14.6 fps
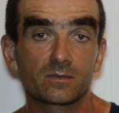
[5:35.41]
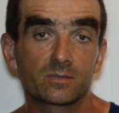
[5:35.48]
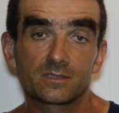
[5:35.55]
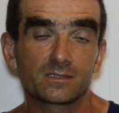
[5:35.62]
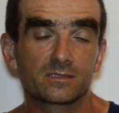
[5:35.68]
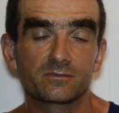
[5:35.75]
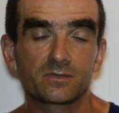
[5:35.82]

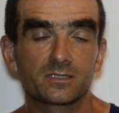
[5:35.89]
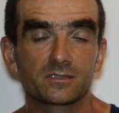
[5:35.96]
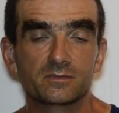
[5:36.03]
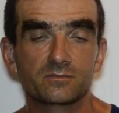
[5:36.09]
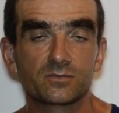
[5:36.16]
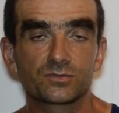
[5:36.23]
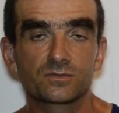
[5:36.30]
but
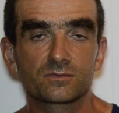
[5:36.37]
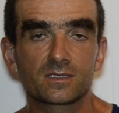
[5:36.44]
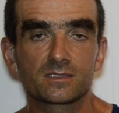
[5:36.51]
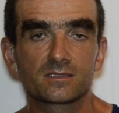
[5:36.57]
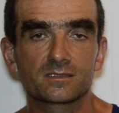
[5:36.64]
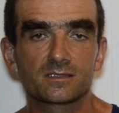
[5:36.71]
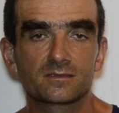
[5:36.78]
anyway, he wasn't
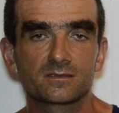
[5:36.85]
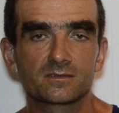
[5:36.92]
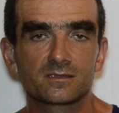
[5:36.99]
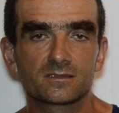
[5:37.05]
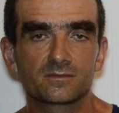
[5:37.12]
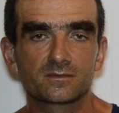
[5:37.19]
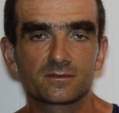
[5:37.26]
running
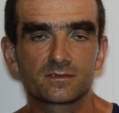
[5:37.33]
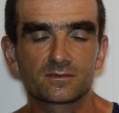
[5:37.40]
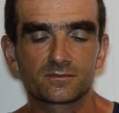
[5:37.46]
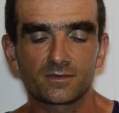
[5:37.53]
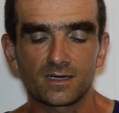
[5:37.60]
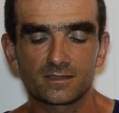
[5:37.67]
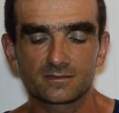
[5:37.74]
that
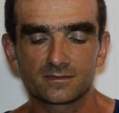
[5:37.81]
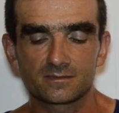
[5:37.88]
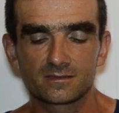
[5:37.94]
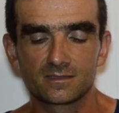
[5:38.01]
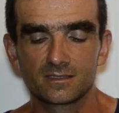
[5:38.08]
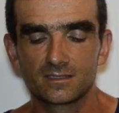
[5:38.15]
fast.